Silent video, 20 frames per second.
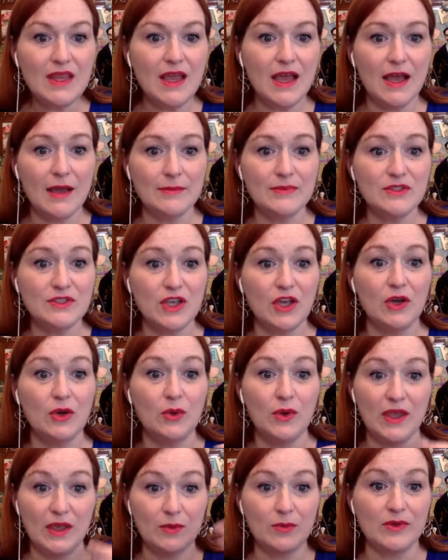Um,
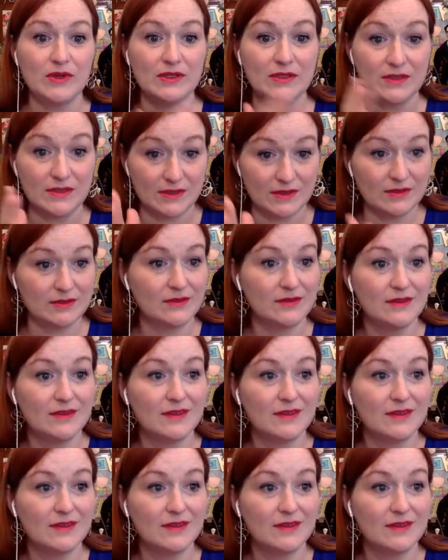so it was,